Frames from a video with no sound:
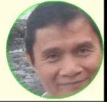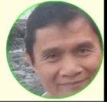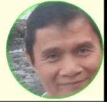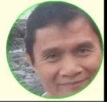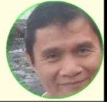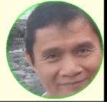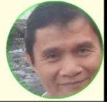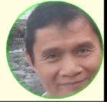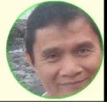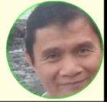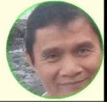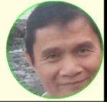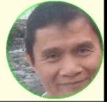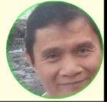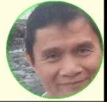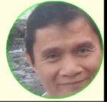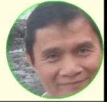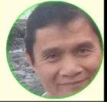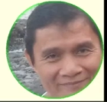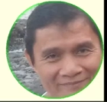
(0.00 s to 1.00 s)

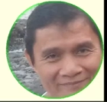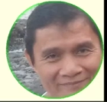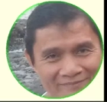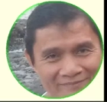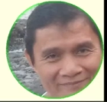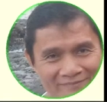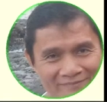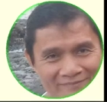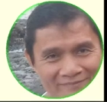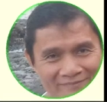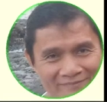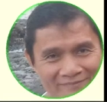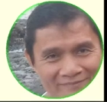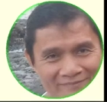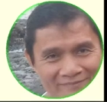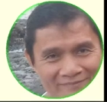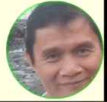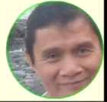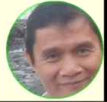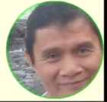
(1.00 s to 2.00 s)

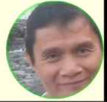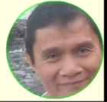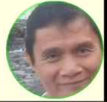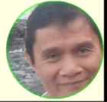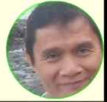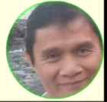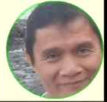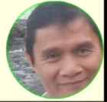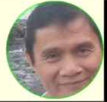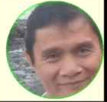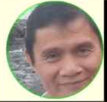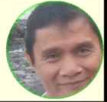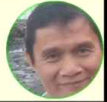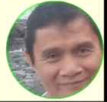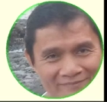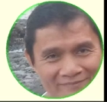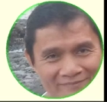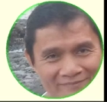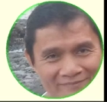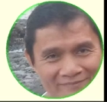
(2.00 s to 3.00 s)

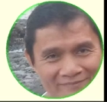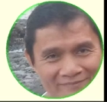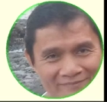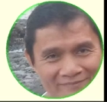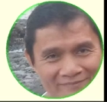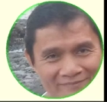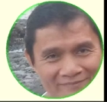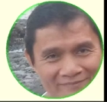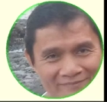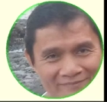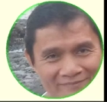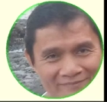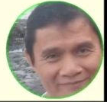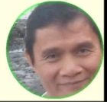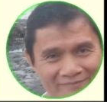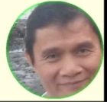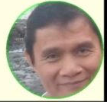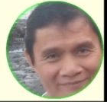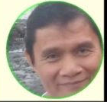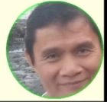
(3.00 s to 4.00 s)

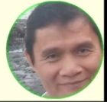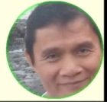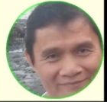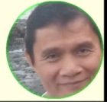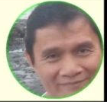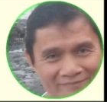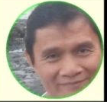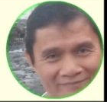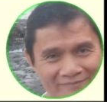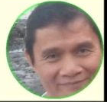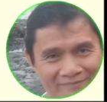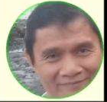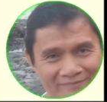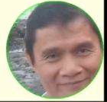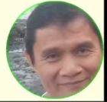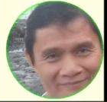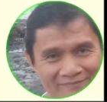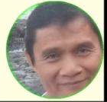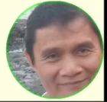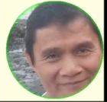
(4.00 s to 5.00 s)

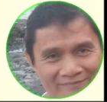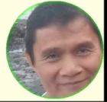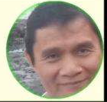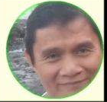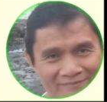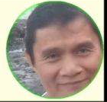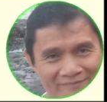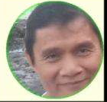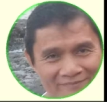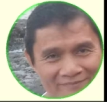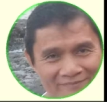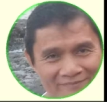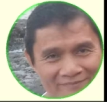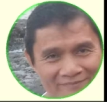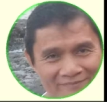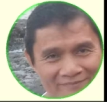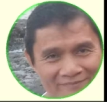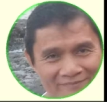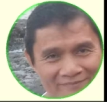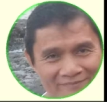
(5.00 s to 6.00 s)

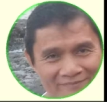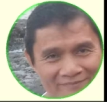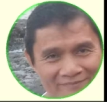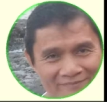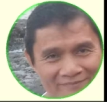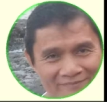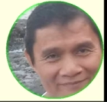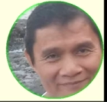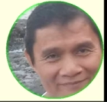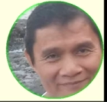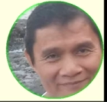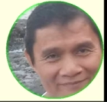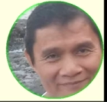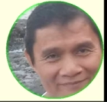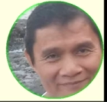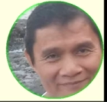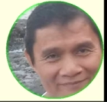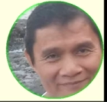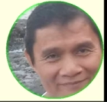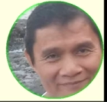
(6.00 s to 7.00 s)

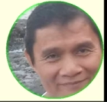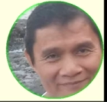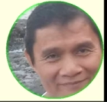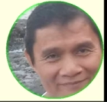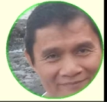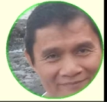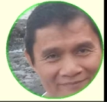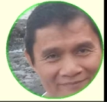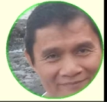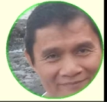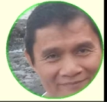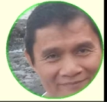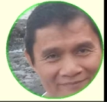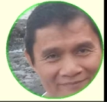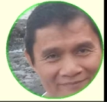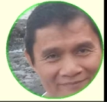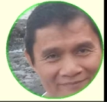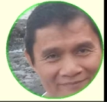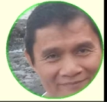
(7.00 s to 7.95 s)
The face doesn't move, so there is nothing to read.